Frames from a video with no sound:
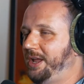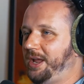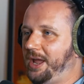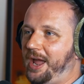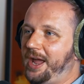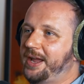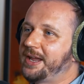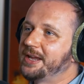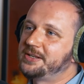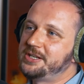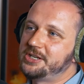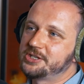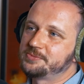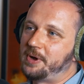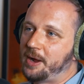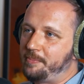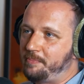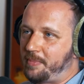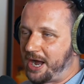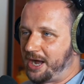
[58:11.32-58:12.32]
I can teach
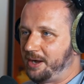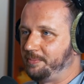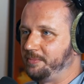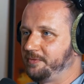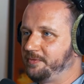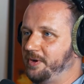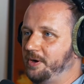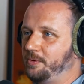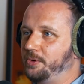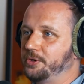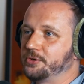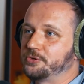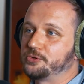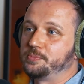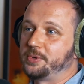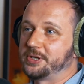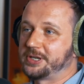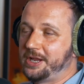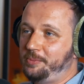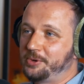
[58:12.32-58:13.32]
my mom if I want to,
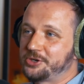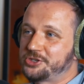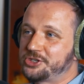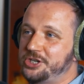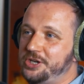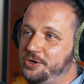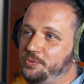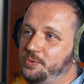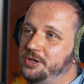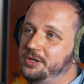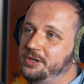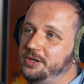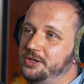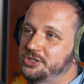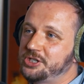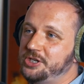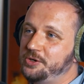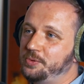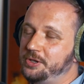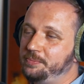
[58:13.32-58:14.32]
but but she will
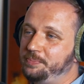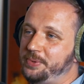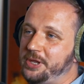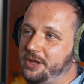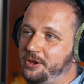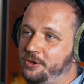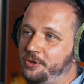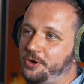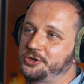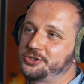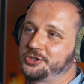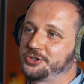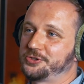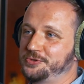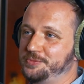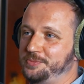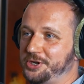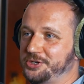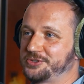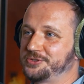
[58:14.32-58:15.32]
she will be allergic
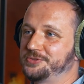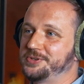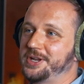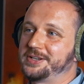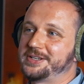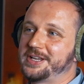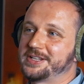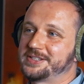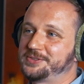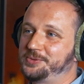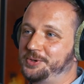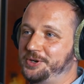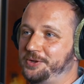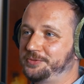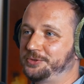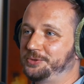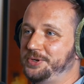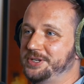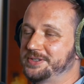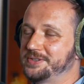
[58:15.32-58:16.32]
too much to that. That's one of
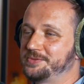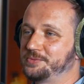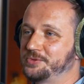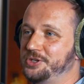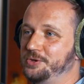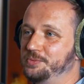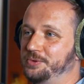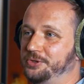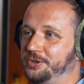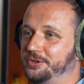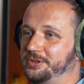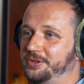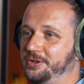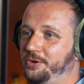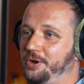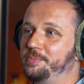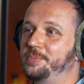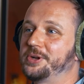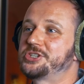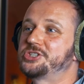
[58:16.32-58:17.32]
the reasons she will not
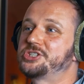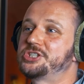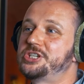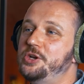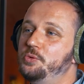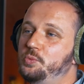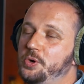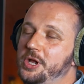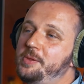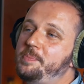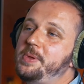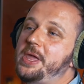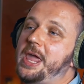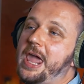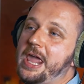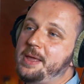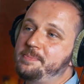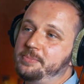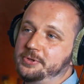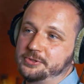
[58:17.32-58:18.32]
learn, but she will be
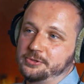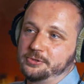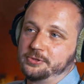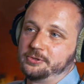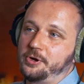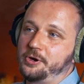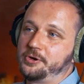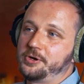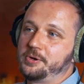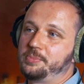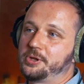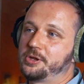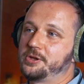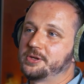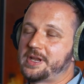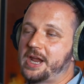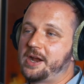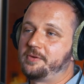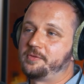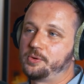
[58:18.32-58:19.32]
able to learn it
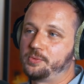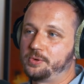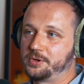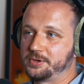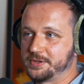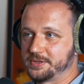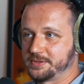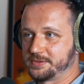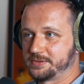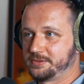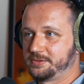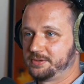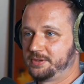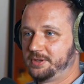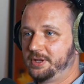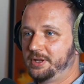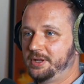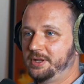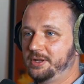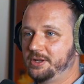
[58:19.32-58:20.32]
because everyone is.
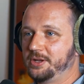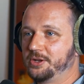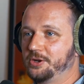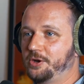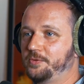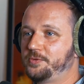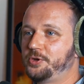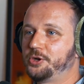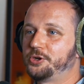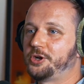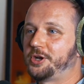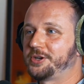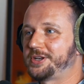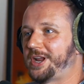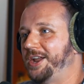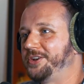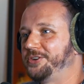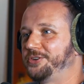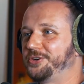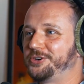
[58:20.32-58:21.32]
You know, if you're not
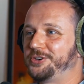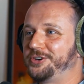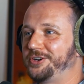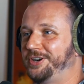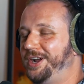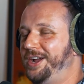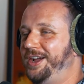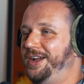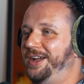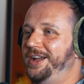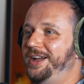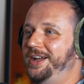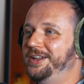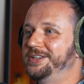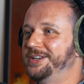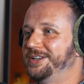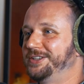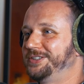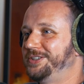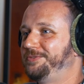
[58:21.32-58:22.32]
under
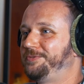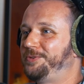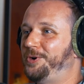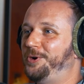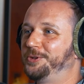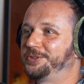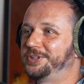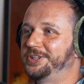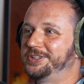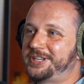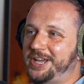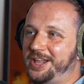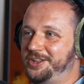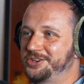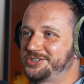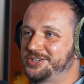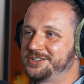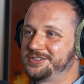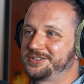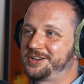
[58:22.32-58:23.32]
the default
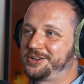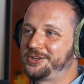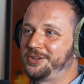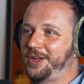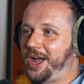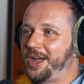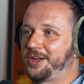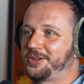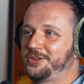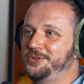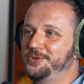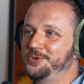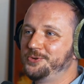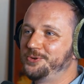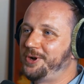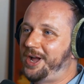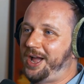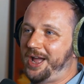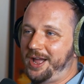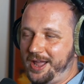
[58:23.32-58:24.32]
intelligent
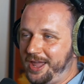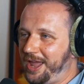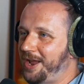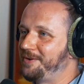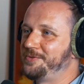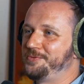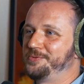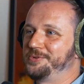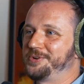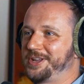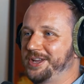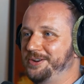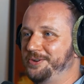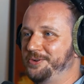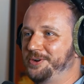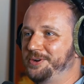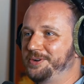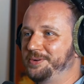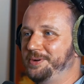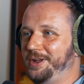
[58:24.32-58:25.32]
IQ, uh, everyone can
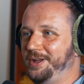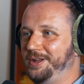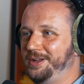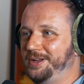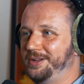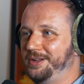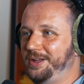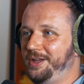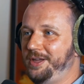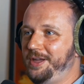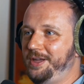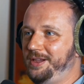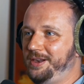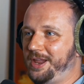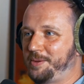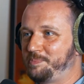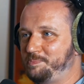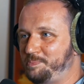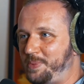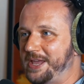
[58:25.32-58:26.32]
learn uh,
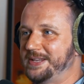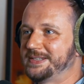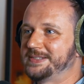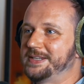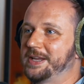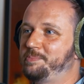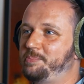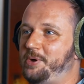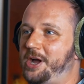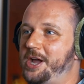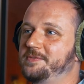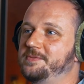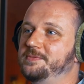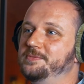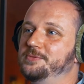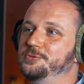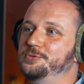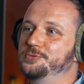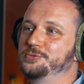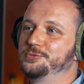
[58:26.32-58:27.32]
like basic
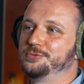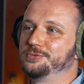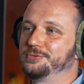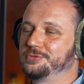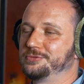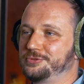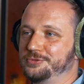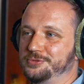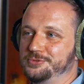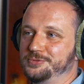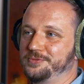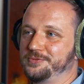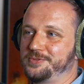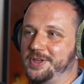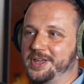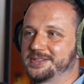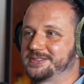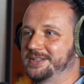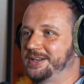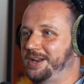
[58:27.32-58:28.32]
Python to to do
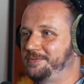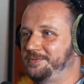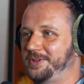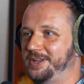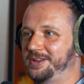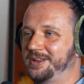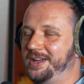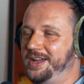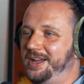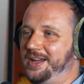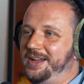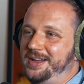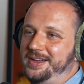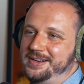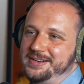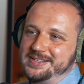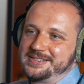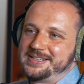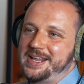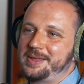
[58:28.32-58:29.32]
things. And I think
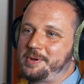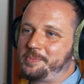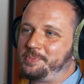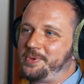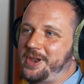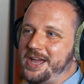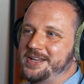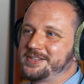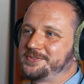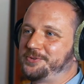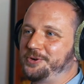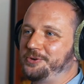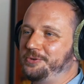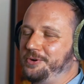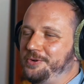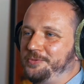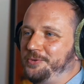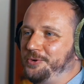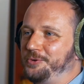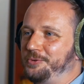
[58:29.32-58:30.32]
the same applies
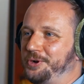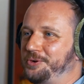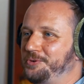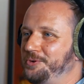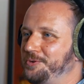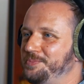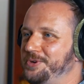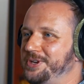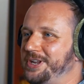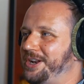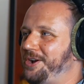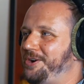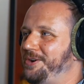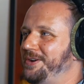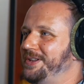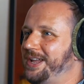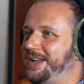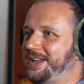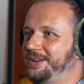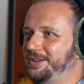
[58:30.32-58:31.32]
for for recruitment. You know,
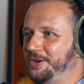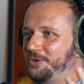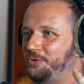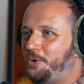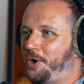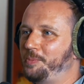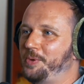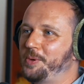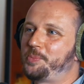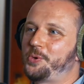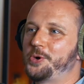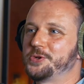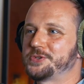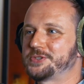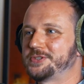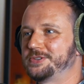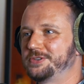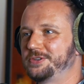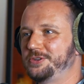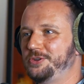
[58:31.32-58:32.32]
like the normal
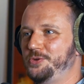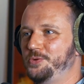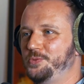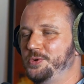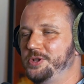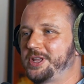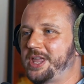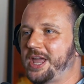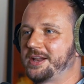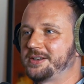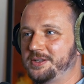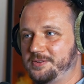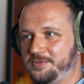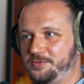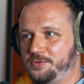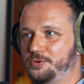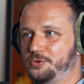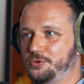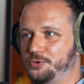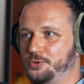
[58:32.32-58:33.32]
person you will get if
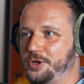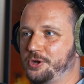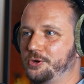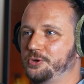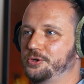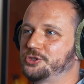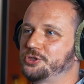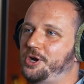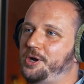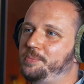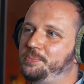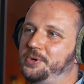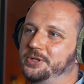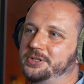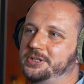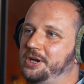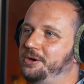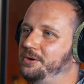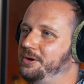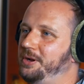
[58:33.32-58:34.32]
you do a good job,
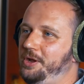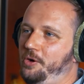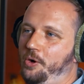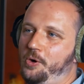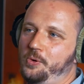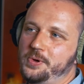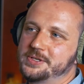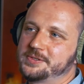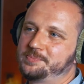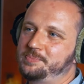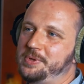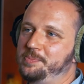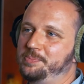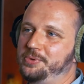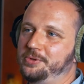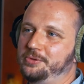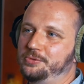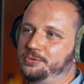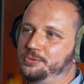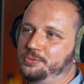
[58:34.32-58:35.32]
but there are always
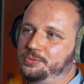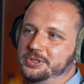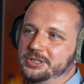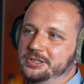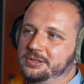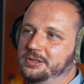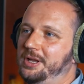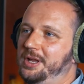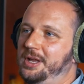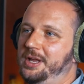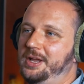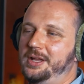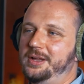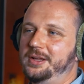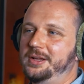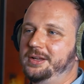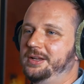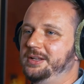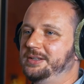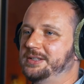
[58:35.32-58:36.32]
people who will
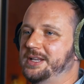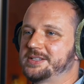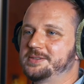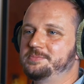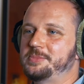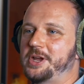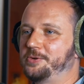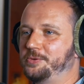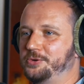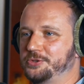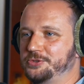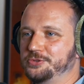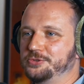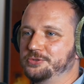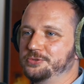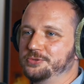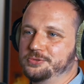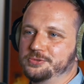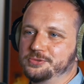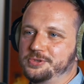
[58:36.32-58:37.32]
doesn't matter what you
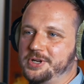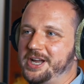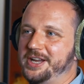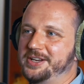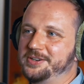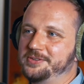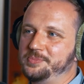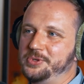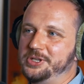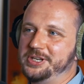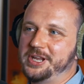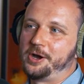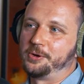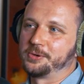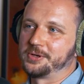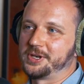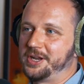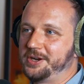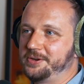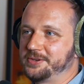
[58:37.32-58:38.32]
do, kind of be the
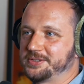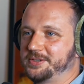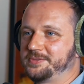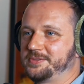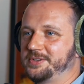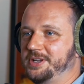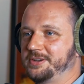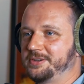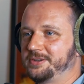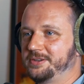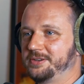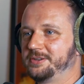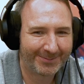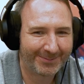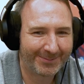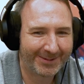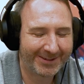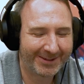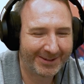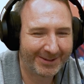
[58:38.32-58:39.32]
outliers of that.
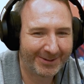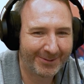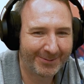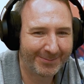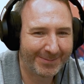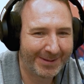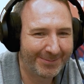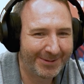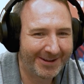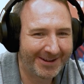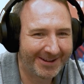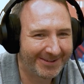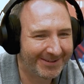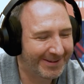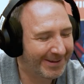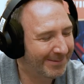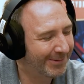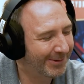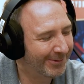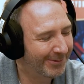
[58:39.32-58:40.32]
Well, you know, maybe next
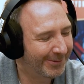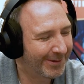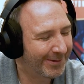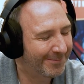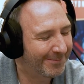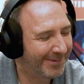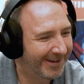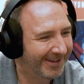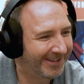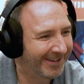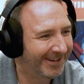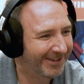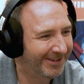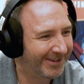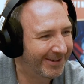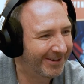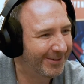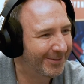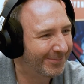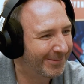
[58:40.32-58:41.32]
time you look at my
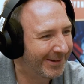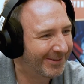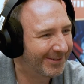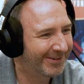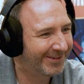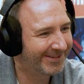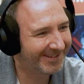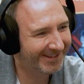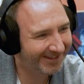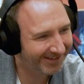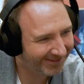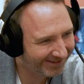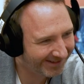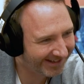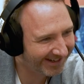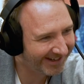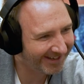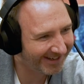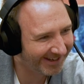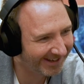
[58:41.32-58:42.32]
LinkedIn, you might just see
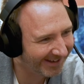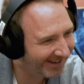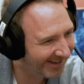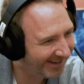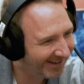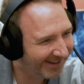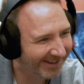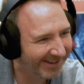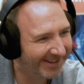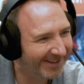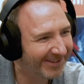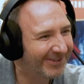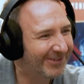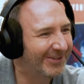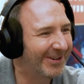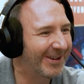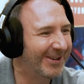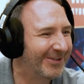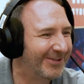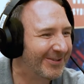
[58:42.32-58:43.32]
TD uh,
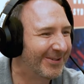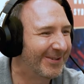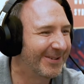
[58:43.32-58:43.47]
changed.